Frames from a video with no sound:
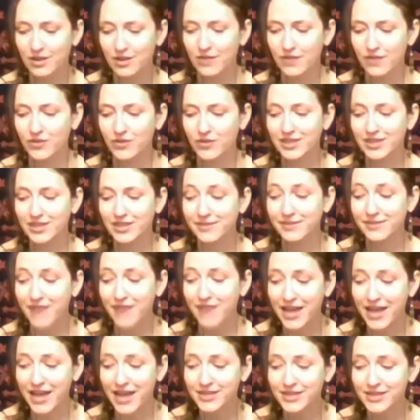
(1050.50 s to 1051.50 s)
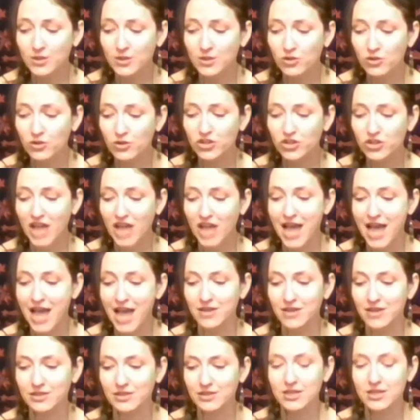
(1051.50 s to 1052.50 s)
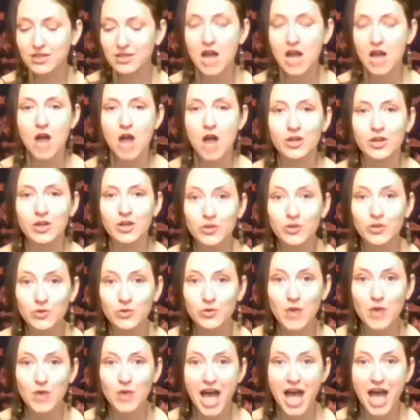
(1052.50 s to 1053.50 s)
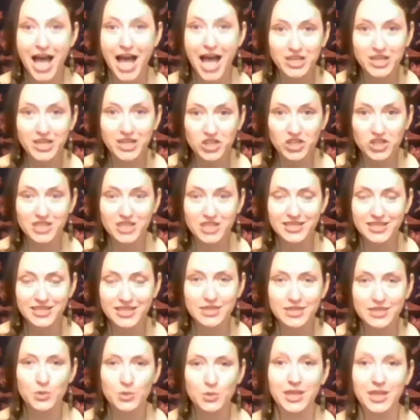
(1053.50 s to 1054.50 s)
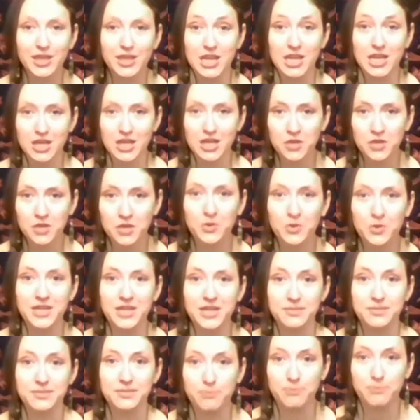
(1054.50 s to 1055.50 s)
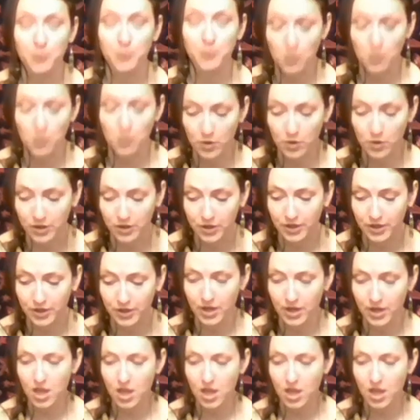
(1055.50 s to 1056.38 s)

For the divine solar child, a new consciousness within you is born.